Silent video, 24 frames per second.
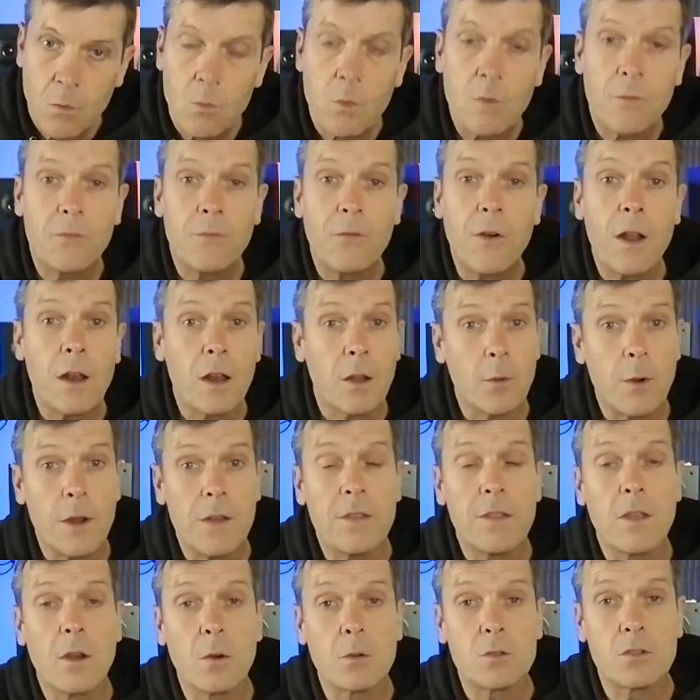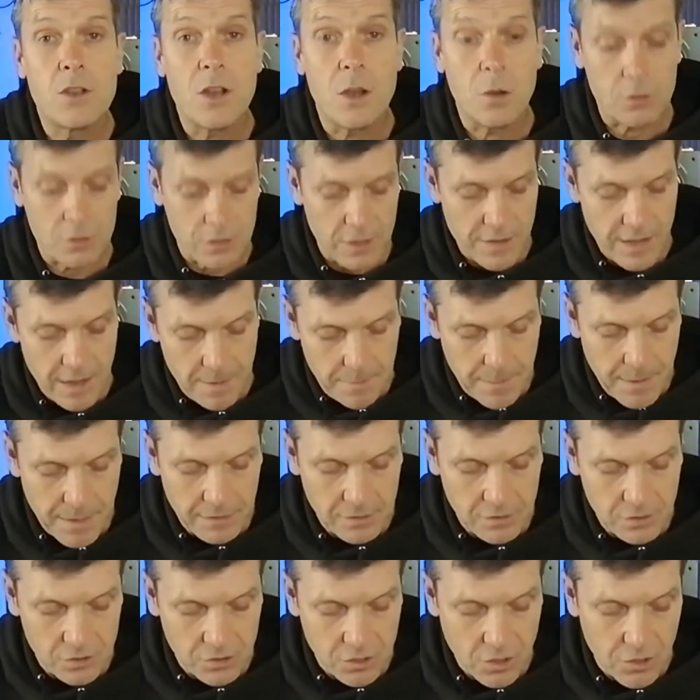we're following those notes in that
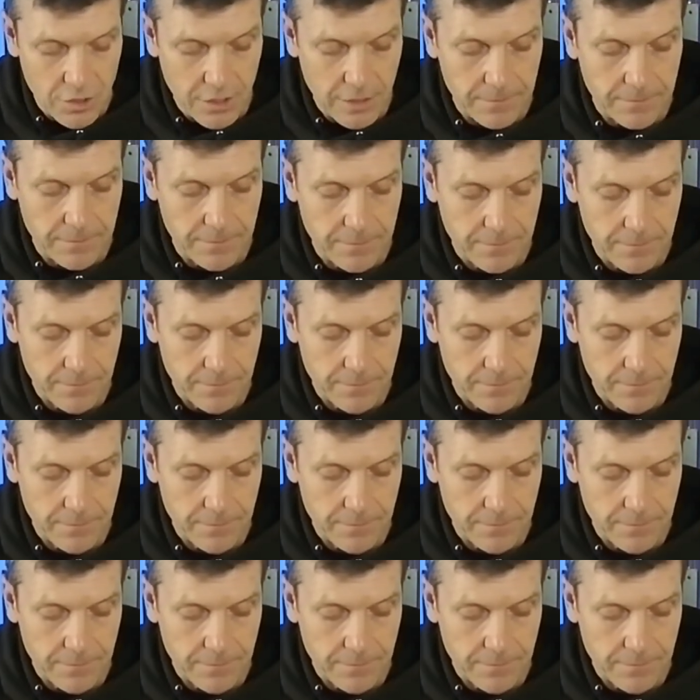pentatonic